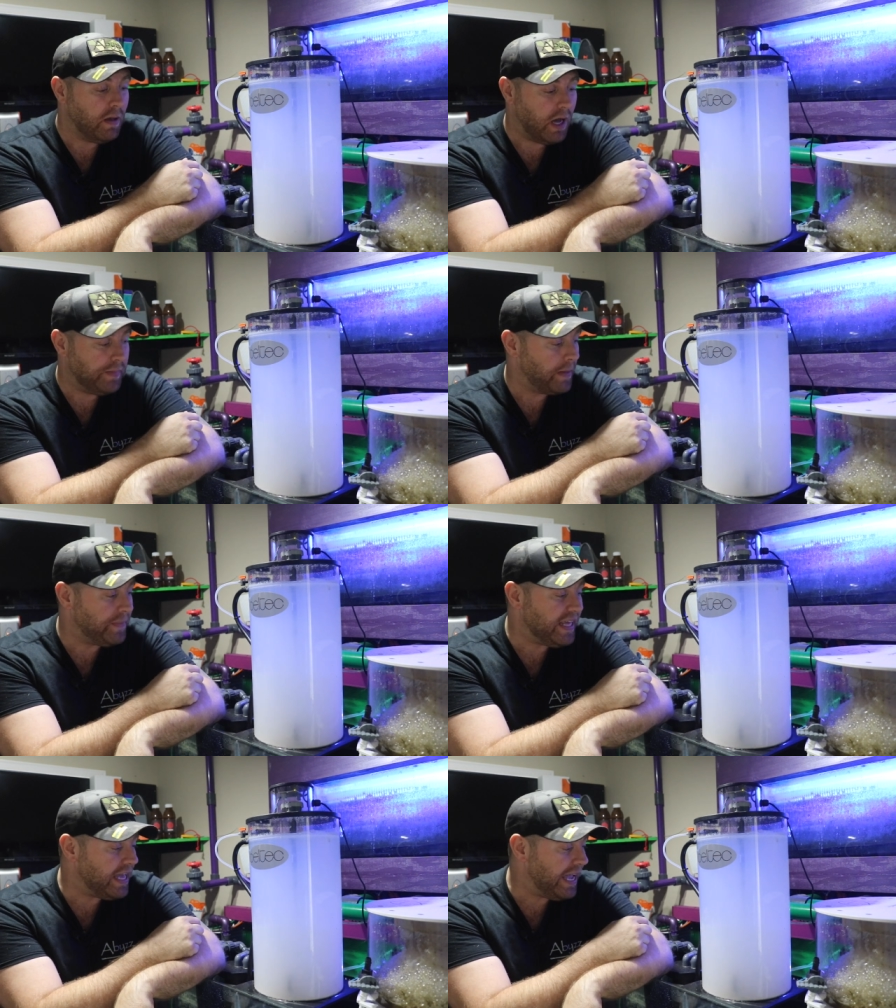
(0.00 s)
on the
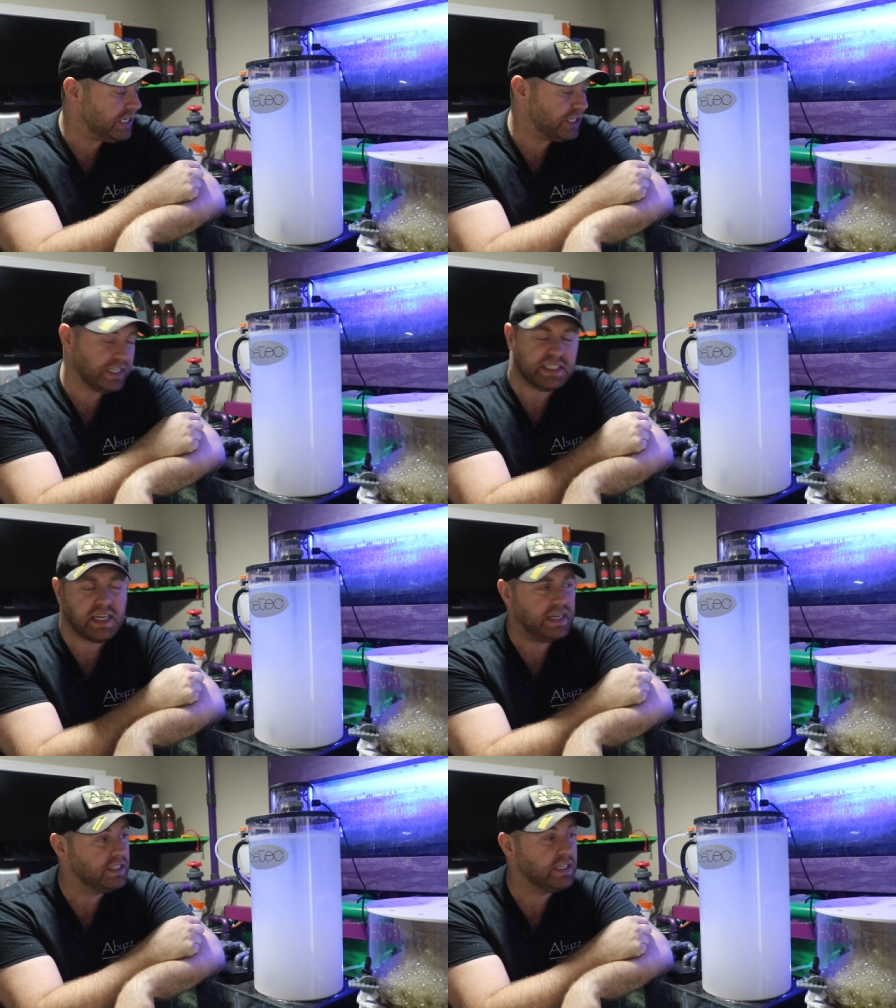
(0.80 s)
pH because
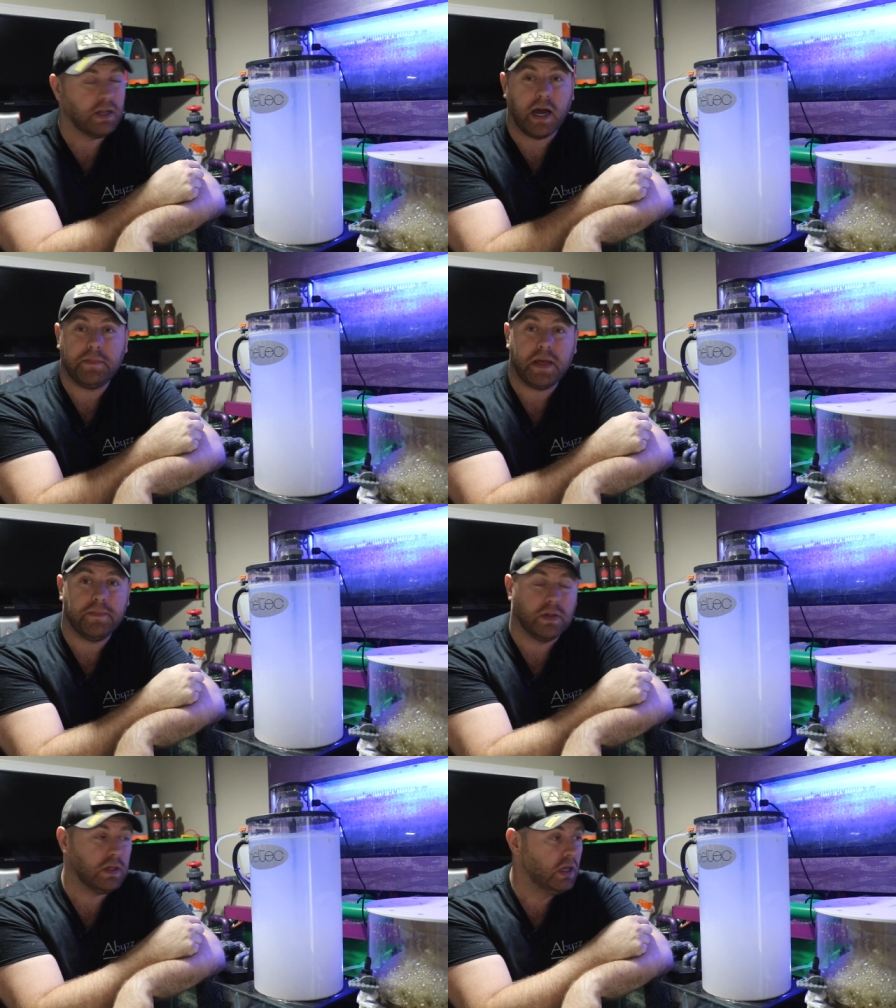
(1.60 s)
I see a lot of
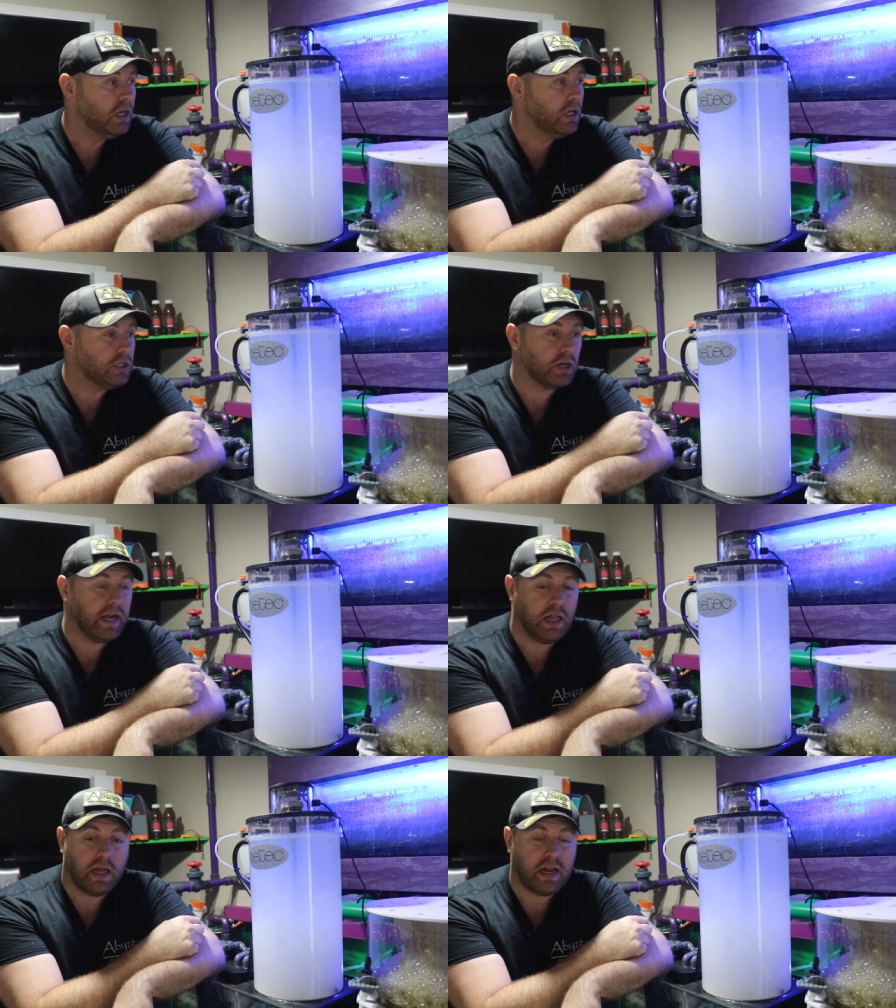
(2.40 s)
people
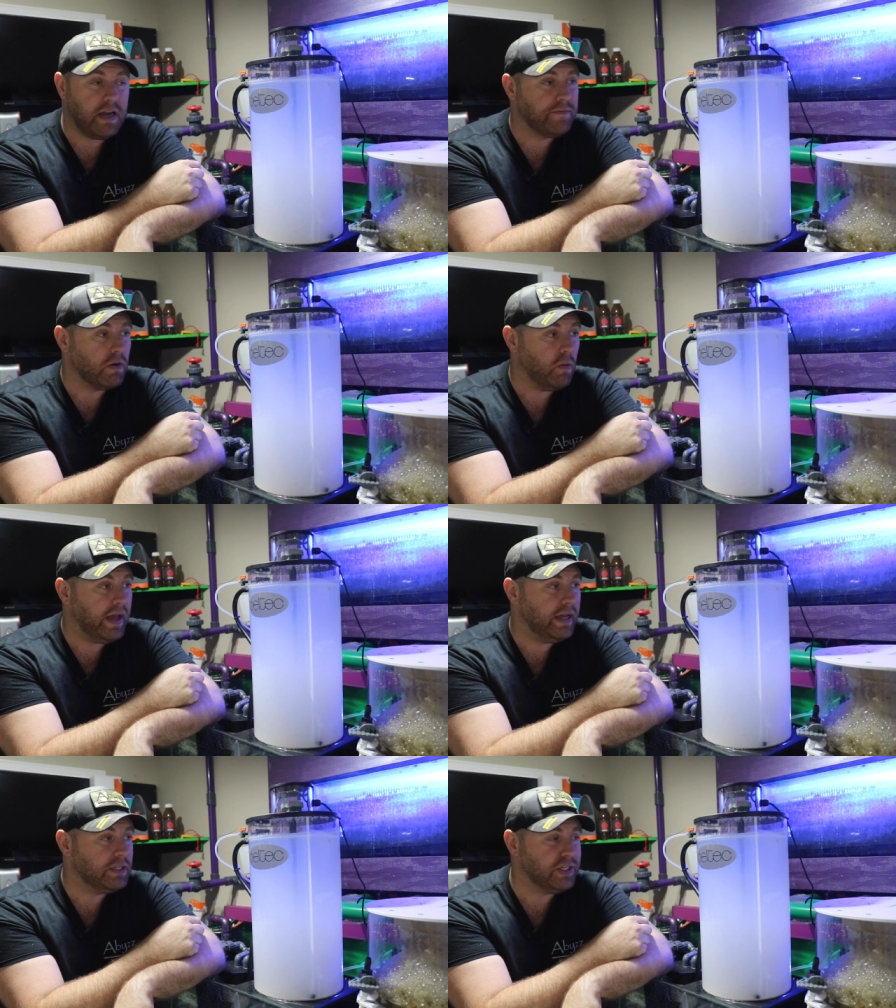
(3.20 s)
trying a lot of different
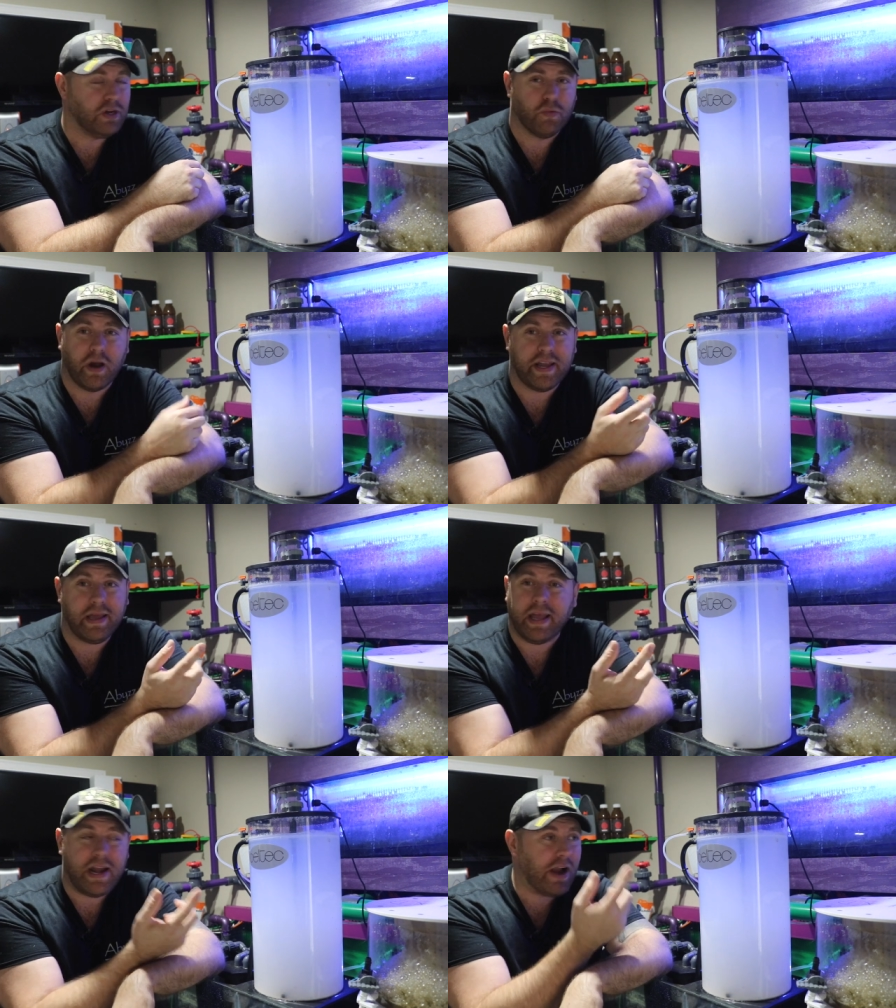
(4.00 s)
ways, you know,
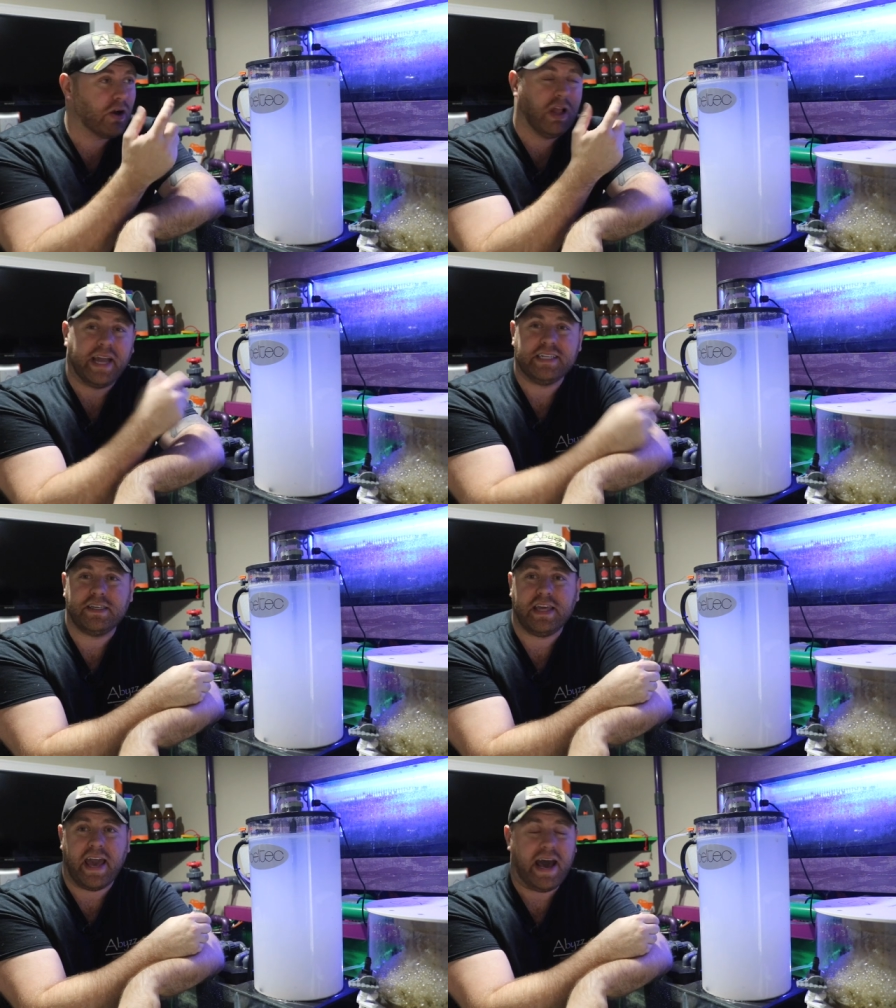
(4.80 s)
running an airline
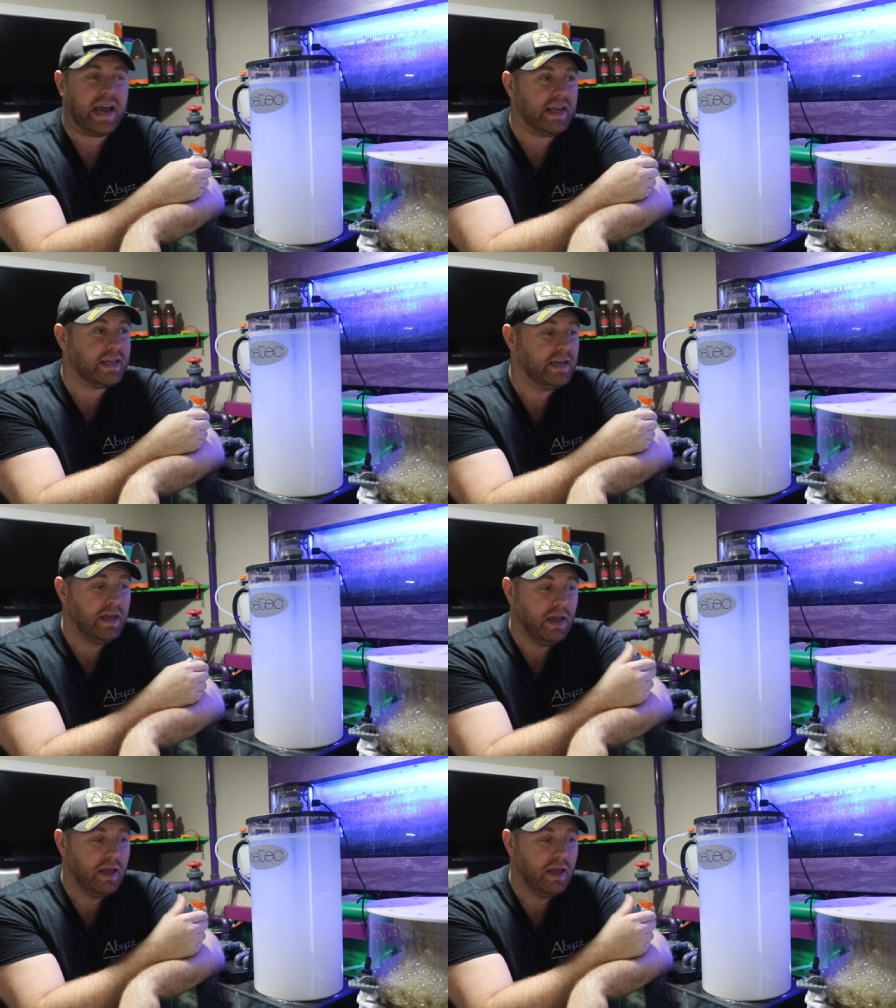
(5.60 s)
to the attic.